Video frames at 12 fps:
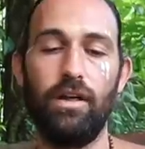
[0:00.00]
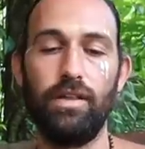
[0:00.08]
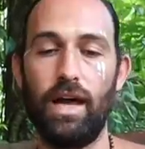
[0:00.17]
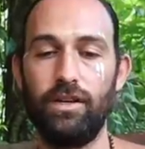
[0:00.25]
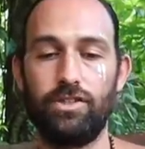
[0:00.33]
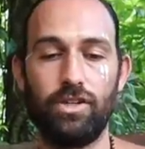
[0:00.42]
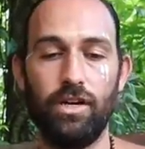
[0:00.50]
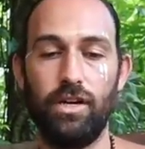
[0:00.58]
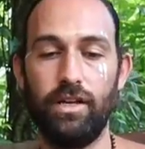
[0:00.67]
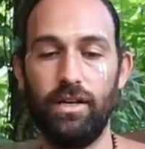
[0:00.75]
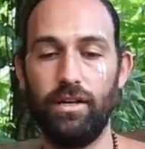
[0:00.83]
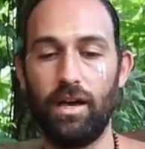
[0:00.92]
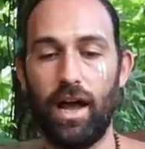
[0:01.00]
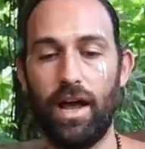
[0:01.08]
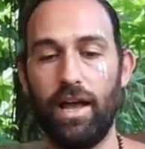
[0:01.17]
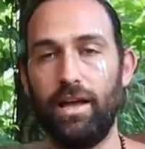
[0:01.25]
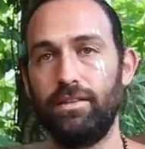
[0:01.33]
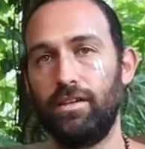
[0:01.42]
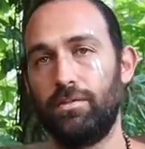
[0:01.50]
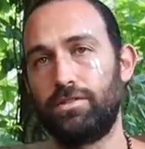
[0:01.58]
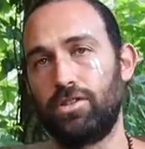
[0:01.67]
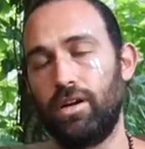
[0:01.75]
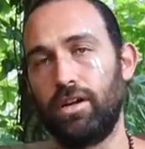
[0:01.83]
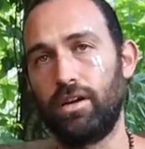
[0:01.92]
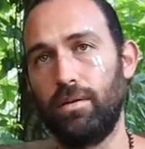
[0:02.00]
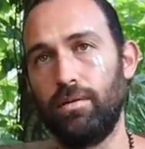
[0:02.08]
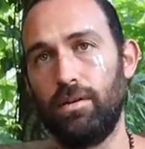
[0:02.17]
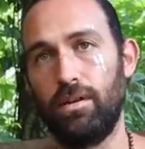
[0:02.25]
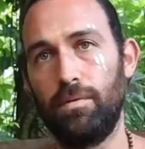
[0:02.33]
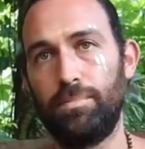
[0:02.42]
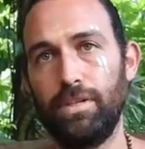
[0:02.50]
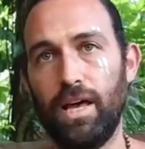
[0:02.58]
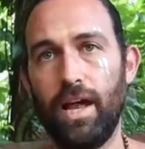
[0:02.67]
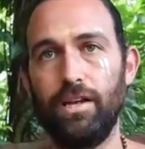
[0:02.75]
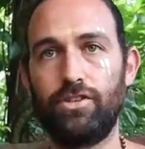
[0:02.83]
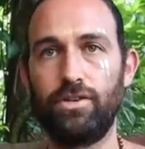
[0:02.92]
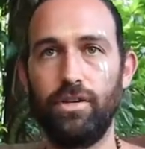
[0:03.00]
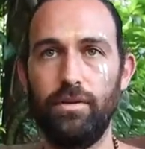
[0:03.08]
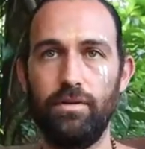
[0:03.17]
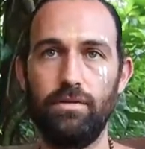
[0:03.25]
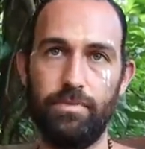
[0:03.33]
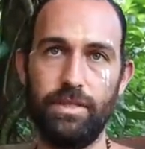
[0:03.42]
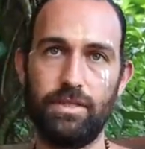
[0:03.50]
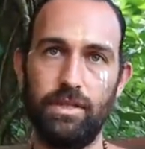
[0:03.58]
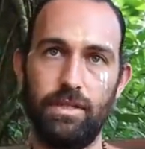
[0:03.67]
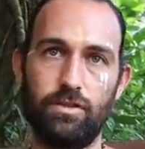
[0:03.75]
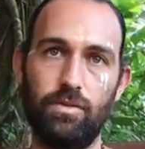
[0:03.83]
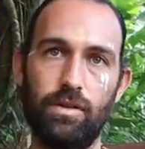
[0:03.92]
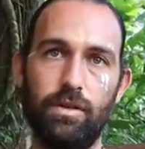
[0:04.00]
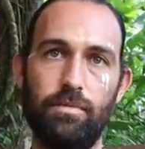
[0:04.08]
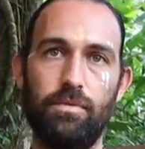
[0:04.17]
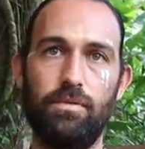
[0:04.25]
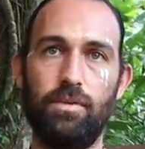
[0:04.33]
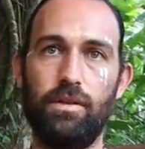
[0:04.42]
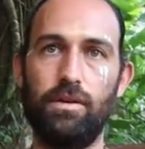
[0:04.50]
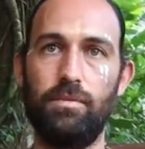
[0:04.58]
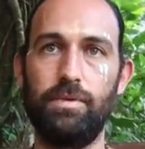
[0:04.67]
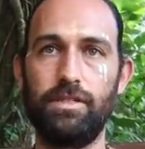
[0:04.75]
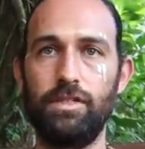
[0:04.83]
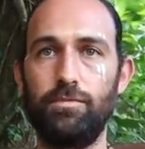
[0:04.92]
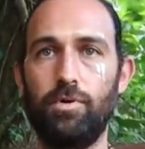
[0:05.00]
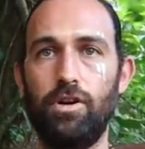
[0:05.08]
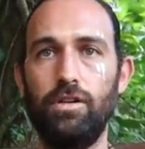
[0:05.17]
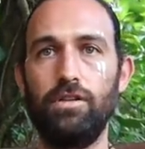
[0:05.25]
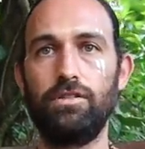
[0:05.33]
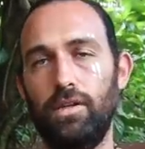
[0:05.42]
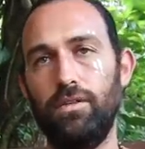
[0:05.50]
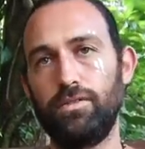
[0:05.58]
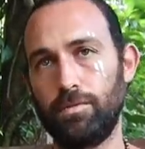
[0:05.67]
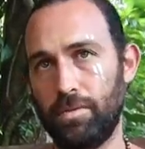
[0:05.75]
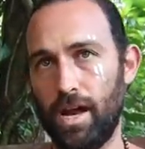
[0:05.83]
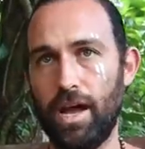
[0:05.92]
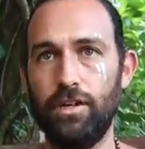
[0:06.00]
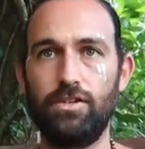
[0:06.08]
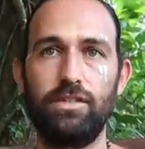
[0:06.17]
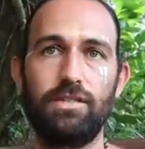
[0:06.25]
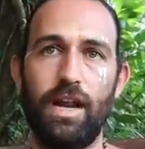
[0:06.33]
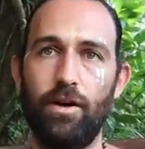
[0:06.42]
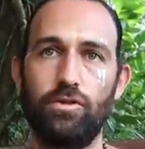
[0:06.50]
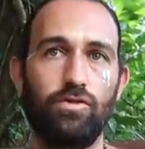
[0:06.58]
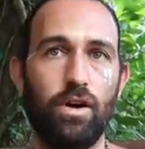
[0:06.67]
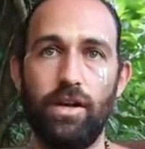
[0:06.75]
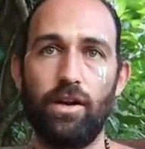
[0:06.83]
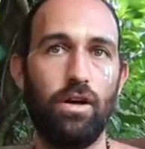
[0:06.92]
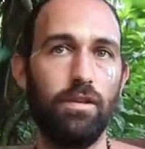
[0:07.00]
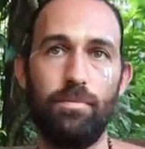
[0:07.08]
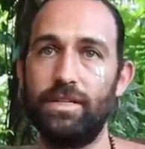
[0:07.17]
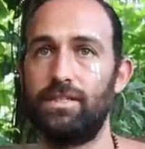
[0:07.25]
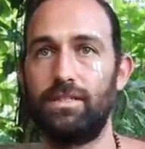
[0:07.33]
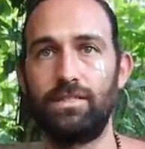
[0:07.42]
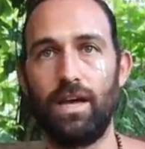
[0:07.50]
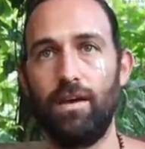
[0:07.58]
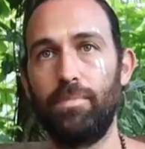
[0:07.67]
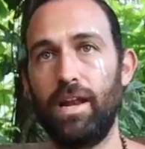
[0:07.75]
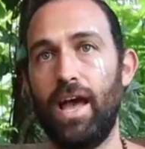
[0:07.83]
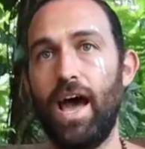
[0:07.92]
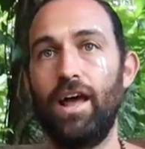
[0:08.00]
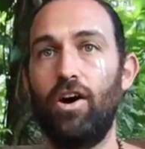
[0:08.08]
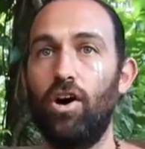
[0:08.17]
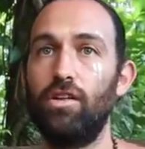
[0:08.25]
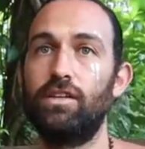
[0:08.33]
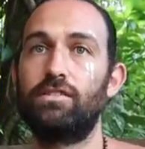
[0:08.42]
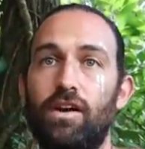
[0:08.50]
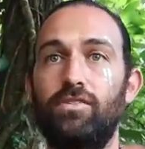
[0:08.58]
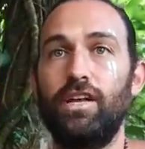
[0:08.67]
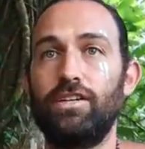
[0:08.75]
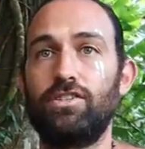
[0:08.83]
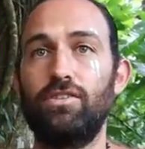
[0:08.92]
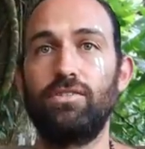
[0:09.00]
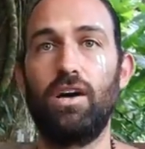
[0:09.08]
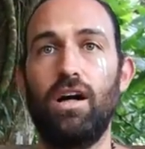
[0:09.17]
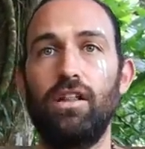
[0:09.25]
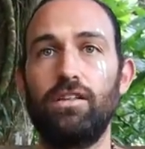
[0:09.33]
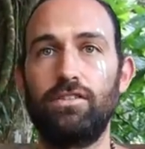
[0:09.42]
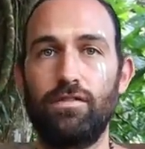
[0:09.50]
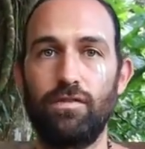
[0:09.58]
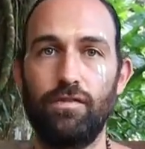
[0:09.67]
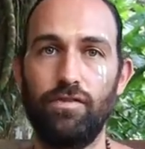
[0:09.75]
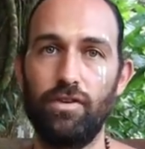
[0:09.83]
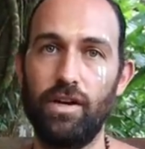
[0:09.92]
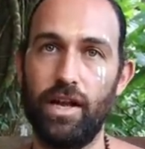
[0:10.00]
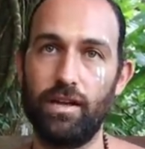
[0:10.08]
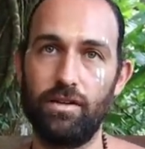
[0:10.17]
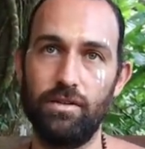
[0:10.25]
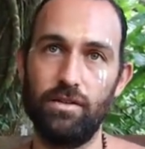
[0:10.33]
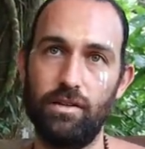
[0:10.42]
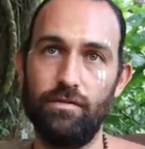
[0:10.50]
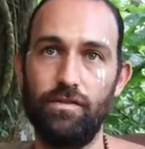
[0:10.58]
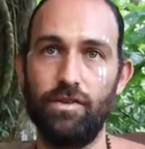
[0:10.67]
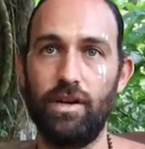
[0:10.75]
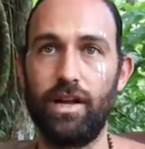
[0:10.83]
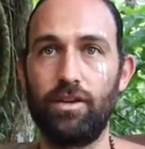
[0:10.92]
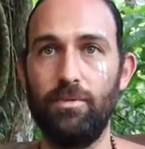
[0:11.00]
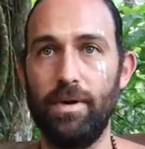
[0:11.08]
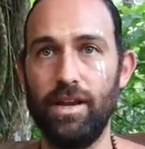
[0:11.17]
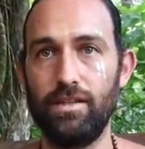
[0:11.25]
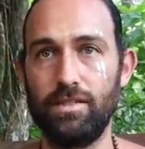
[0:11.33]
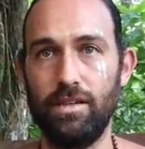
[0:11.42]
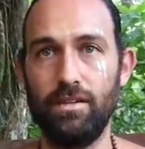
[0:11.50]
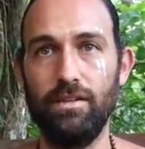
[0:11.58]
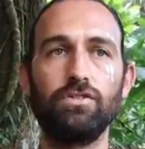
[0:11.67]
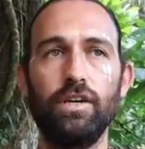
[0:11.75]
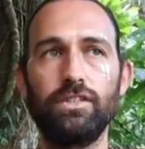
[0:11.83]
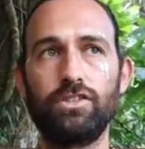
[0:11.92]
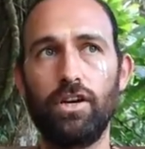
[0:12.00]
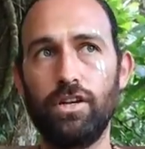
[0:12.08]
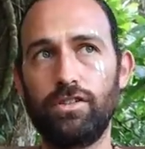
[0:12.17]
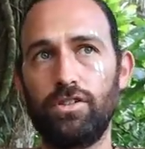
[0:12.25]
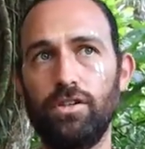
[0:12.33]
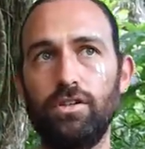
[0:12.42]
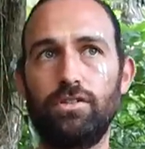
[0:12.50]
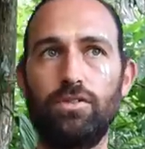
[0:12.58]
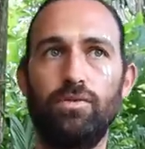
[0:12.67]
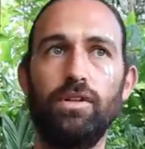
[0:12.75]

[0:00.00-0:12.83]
on that journey, I ended up starting a podiatry business with a business partner. He was a podiatrist and I was running all the business side, but I had all this foundational knowledge of the foot and ankle medicine. So I started to